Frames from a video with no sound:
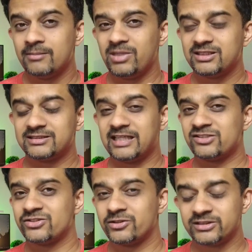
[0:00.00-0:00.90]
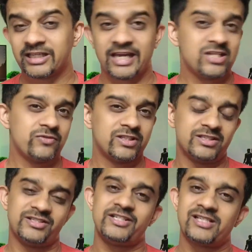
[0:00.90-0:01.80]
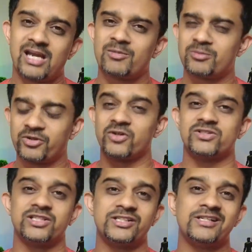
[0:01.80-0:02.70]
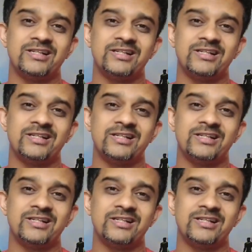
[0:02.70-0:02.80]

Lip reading: But that's not the case with the rear camera, because the rear